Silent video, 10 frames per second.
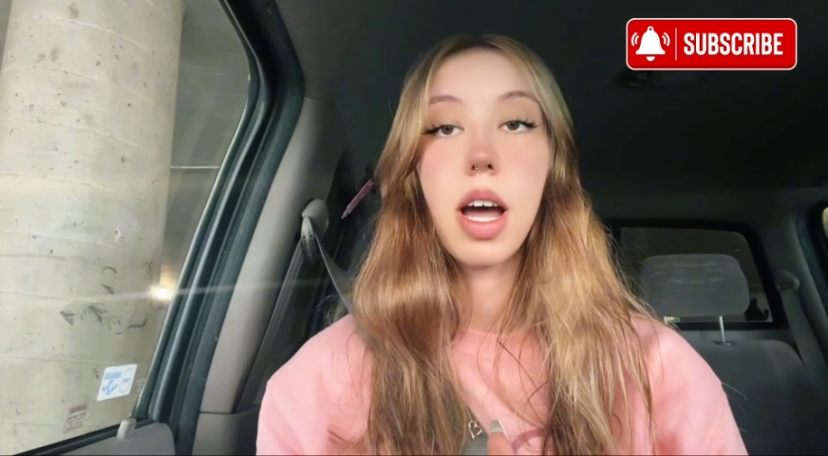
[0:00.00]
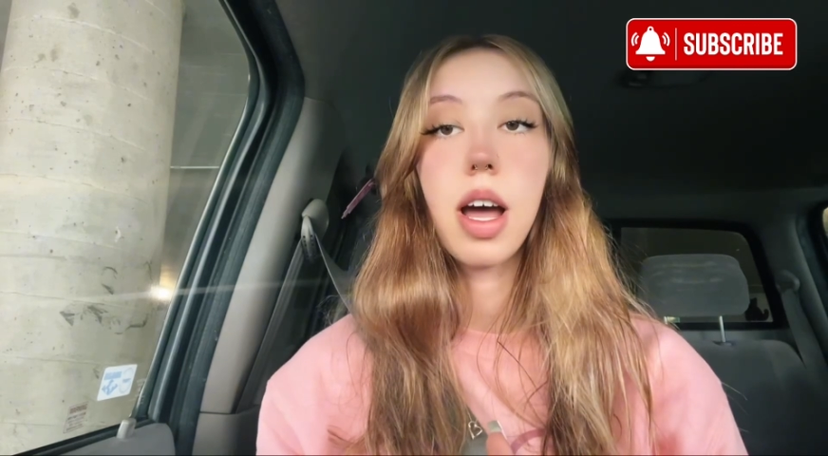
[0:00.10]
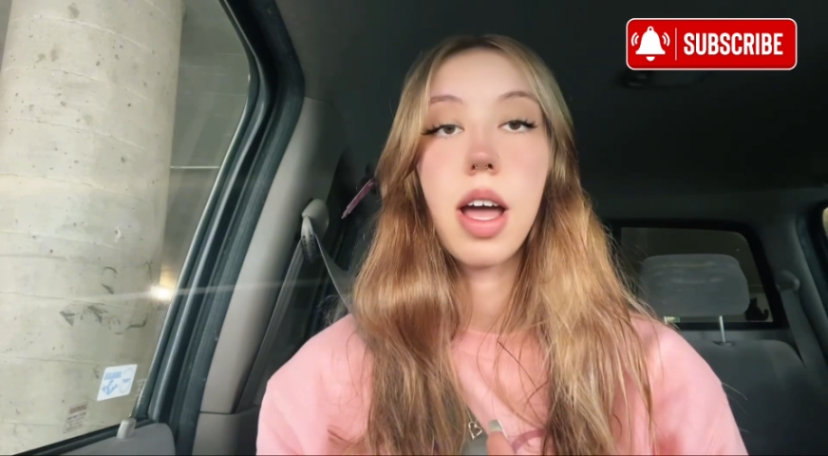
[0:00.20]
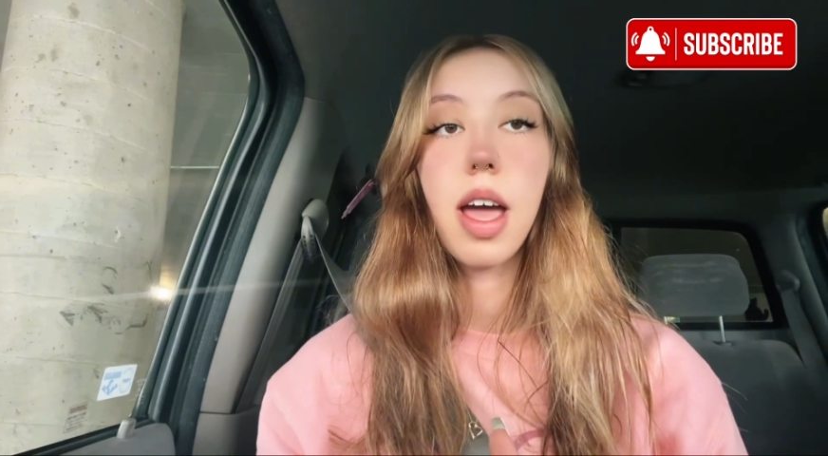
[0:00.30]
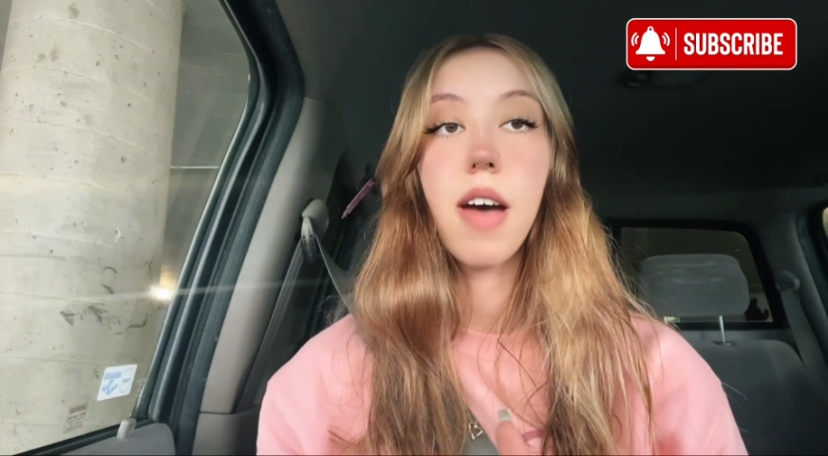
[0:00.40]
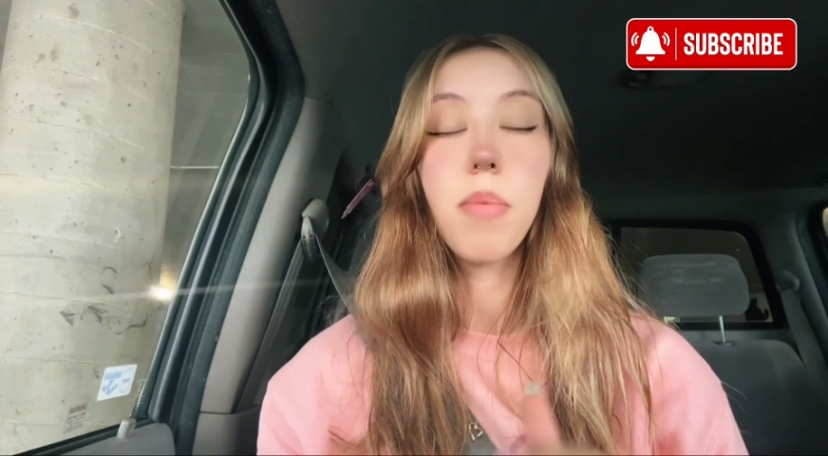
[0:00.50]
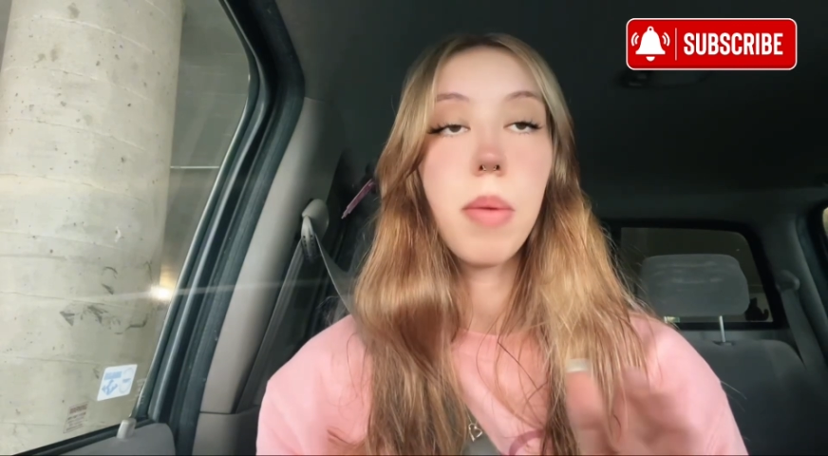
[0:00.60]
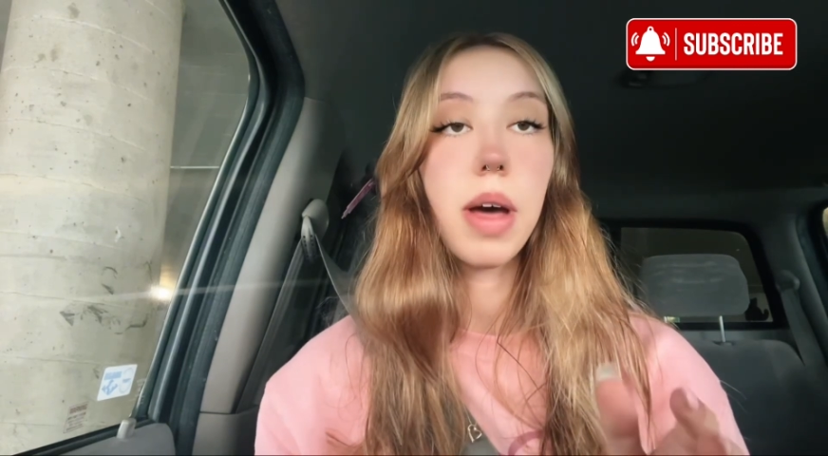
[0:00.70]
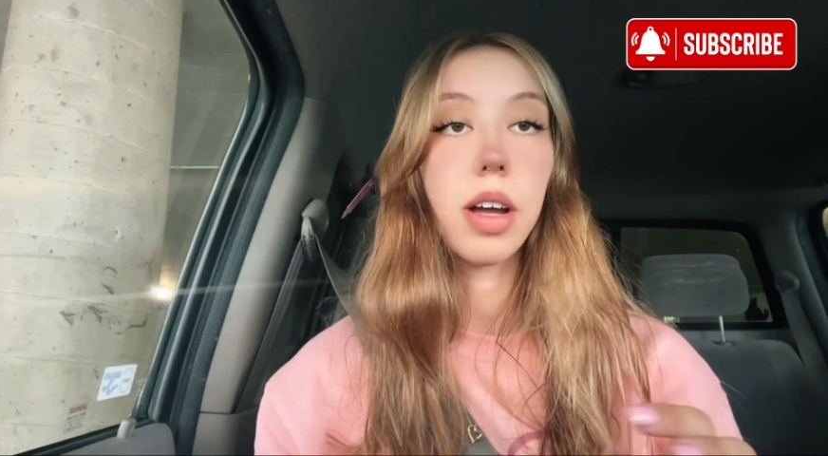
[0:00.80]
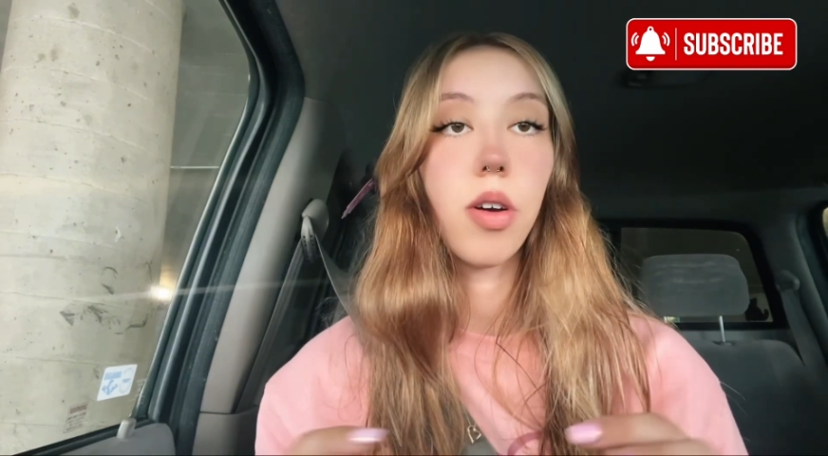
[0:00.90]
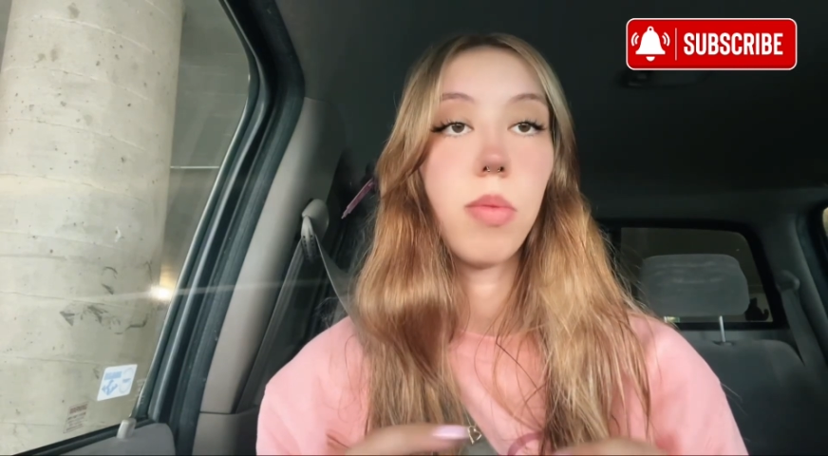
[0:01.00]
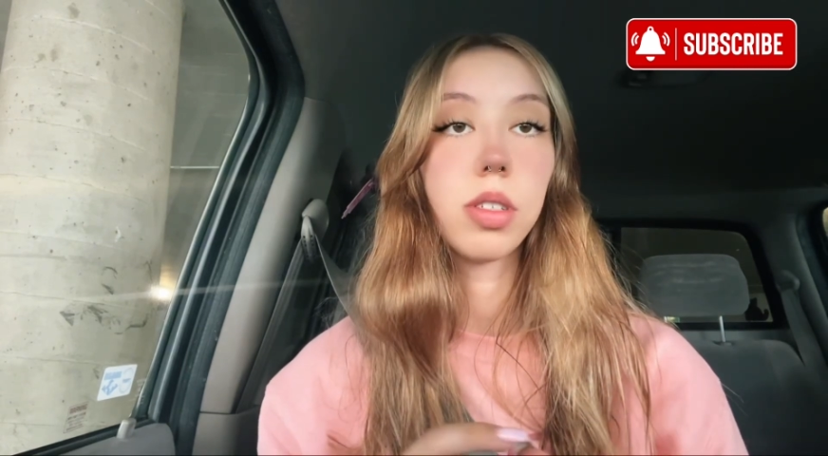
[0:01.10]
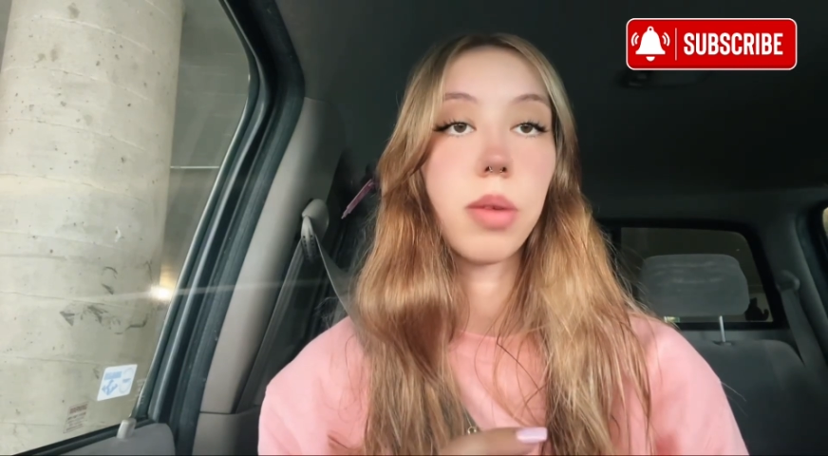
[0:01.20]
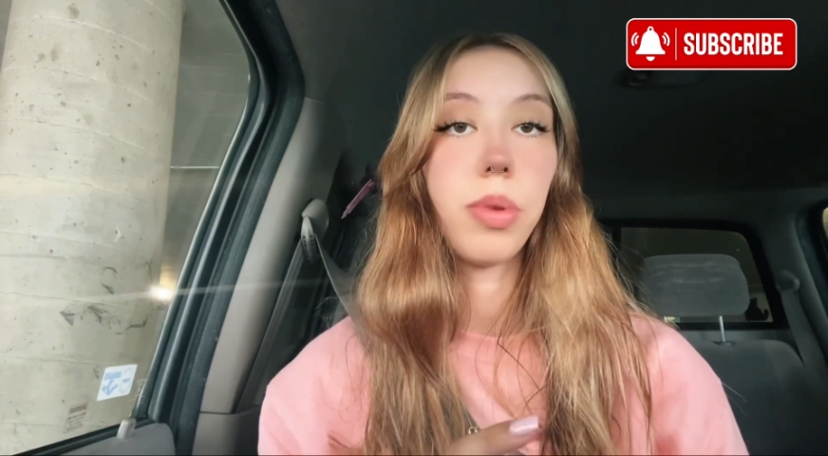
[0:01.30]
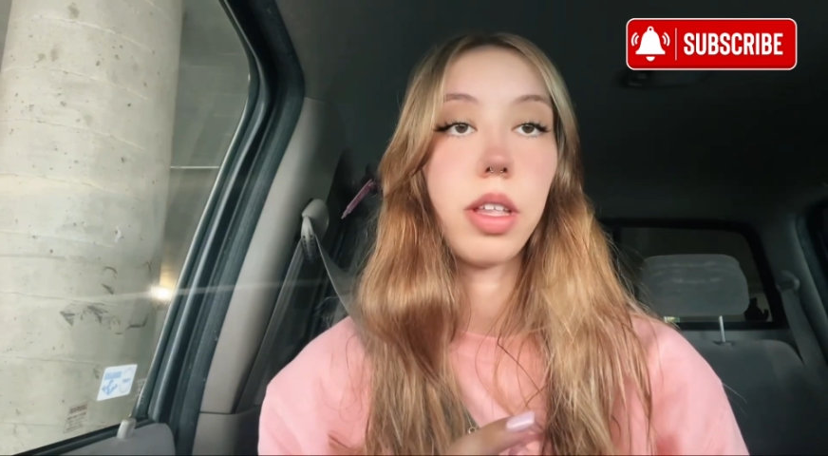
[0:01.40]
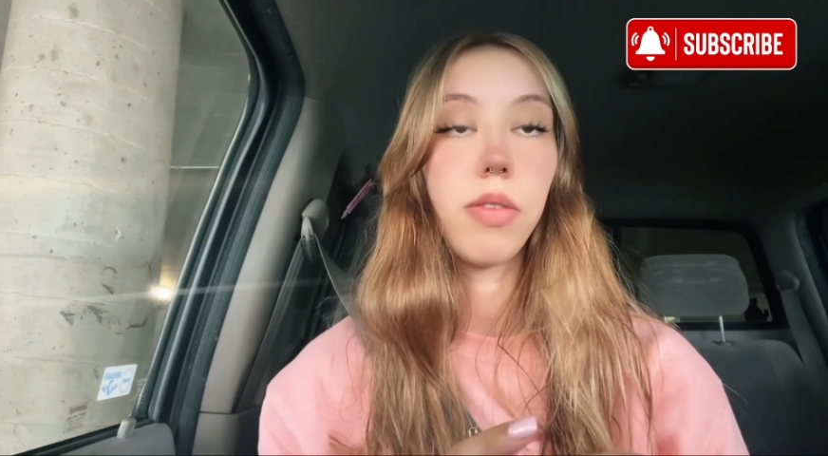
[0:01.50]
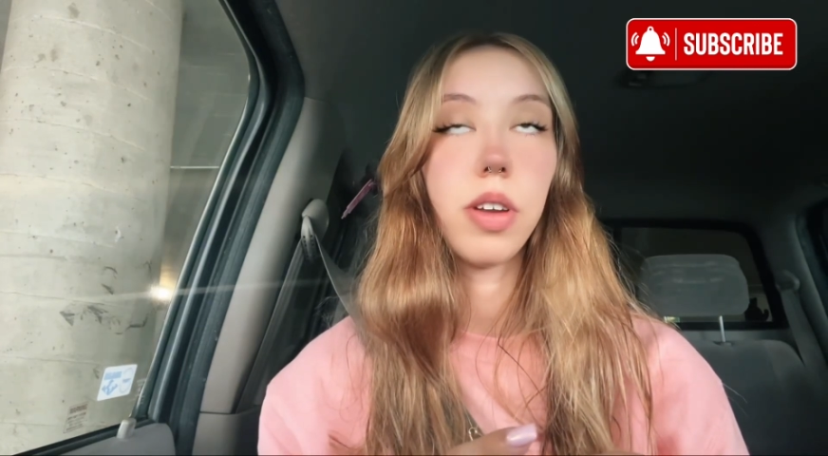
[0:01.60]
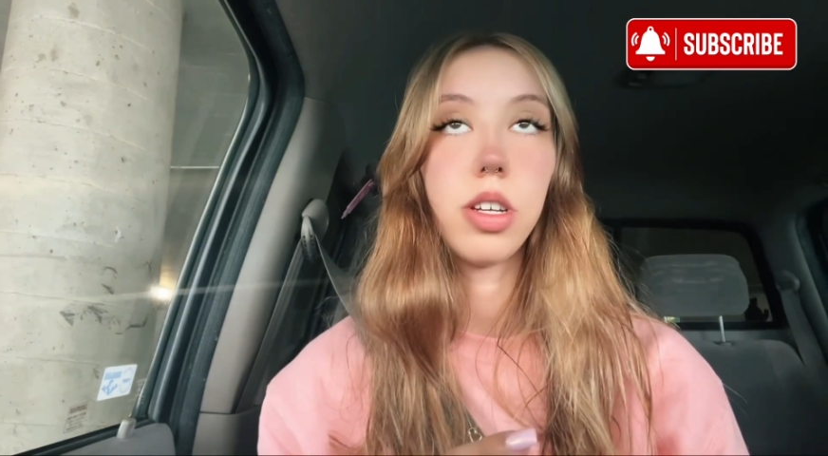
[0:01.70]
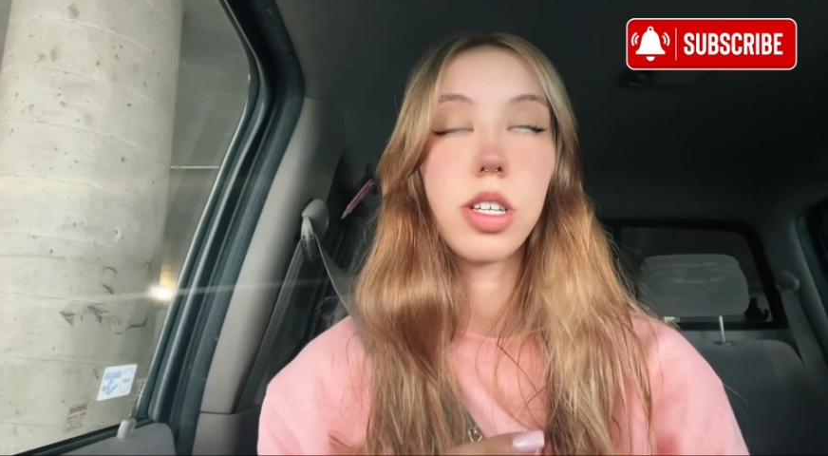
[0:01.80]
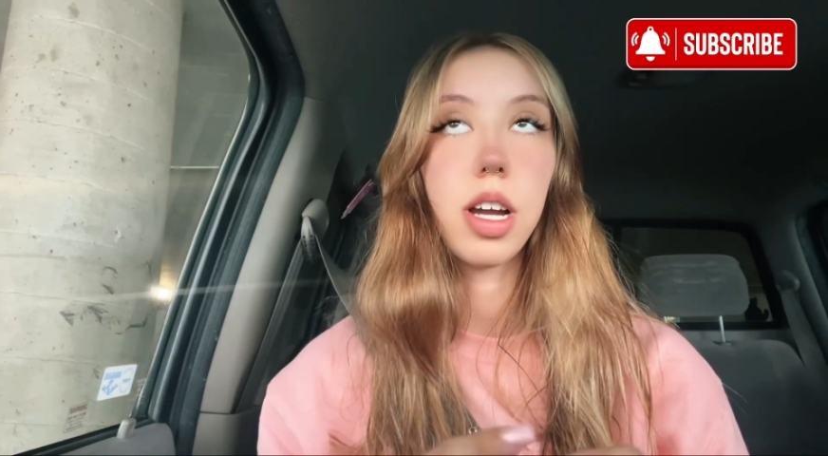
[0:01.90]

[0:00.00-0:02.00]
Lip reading: I have my bag almost completely finished.